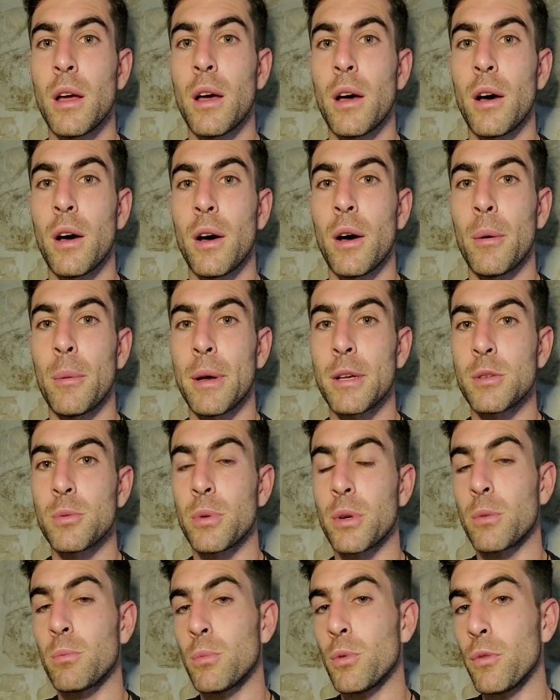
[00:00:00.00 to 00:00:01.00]
As
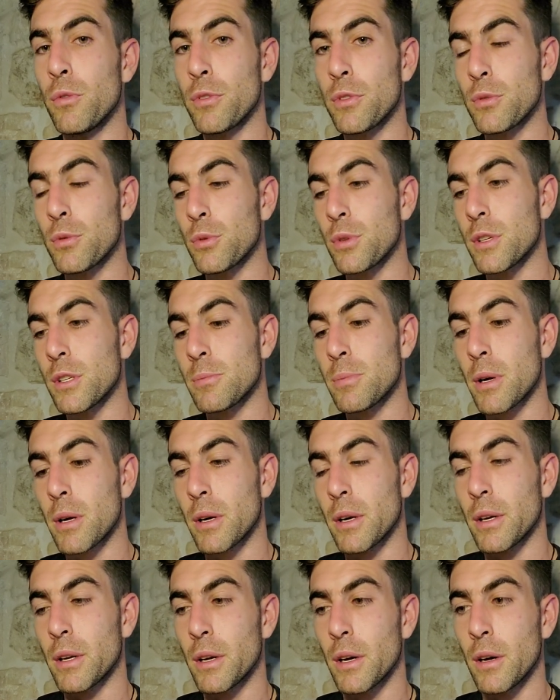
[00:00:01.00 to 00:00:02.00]
we move through this
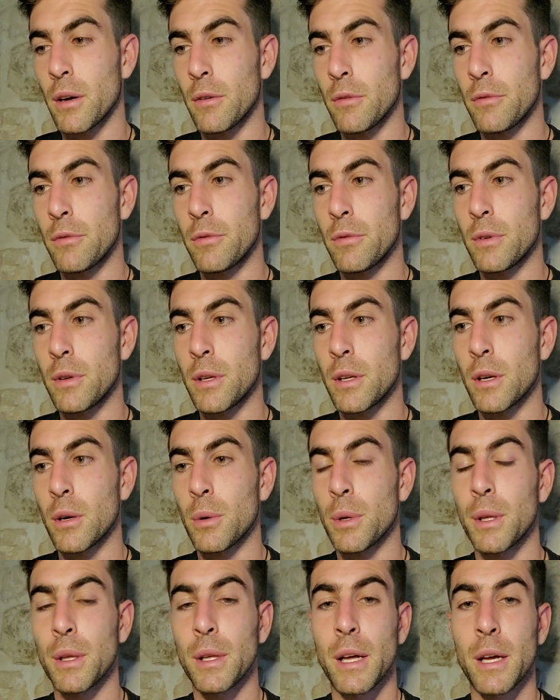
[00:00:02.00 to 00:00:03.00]
period of
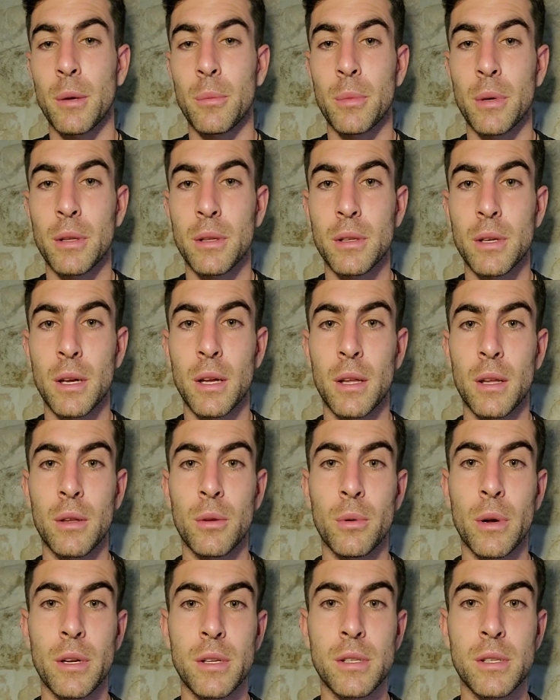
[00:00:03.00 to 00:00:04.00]
Enlightenment and the
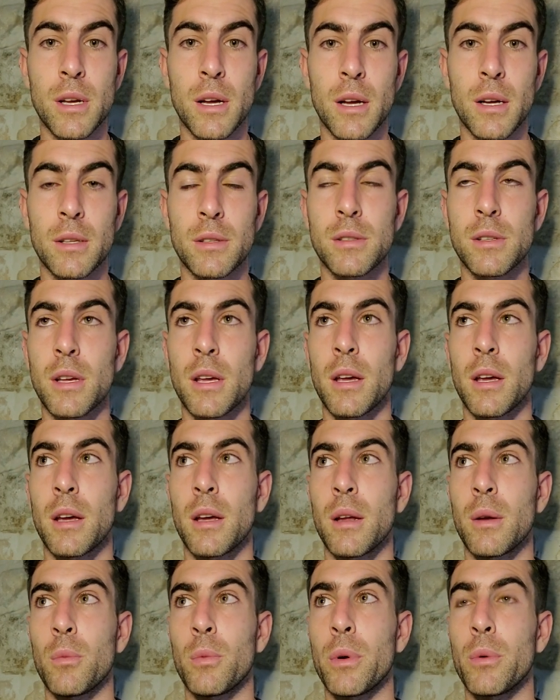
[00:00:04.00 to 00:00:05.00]
Renaissance,
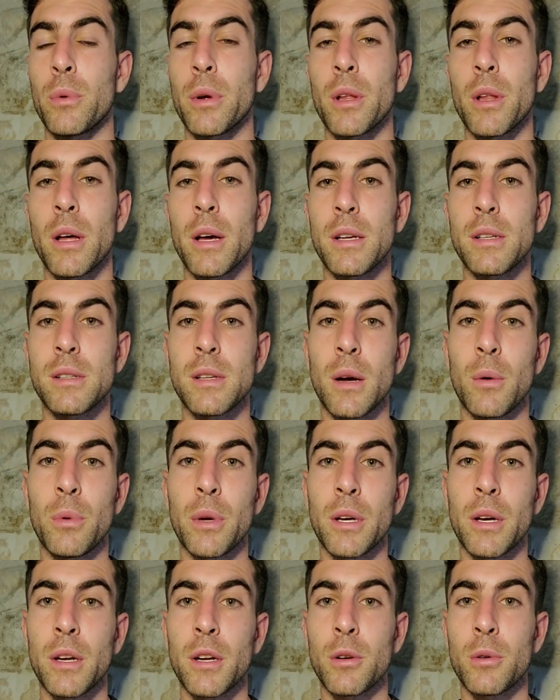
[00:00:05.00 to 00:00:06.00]
and we realize that
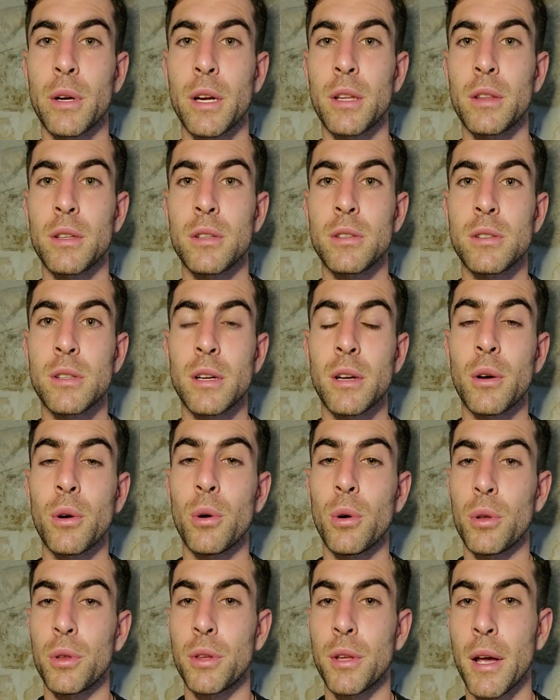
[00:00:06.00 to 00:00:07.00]
we can create this thing
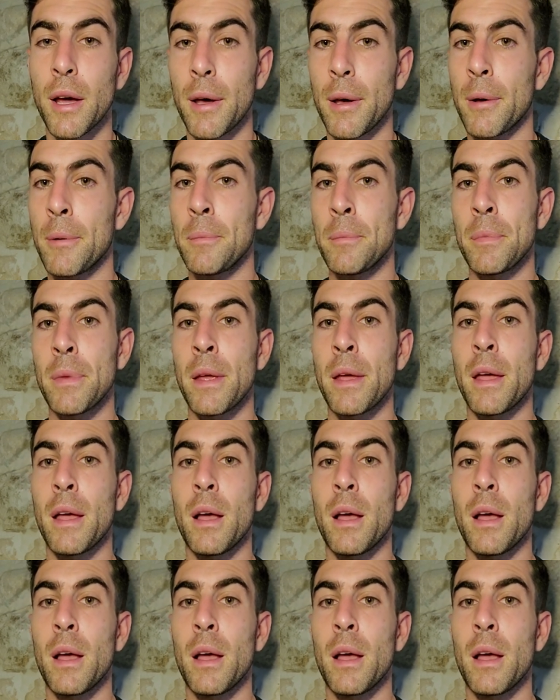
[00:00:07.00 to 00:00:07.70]
called debt,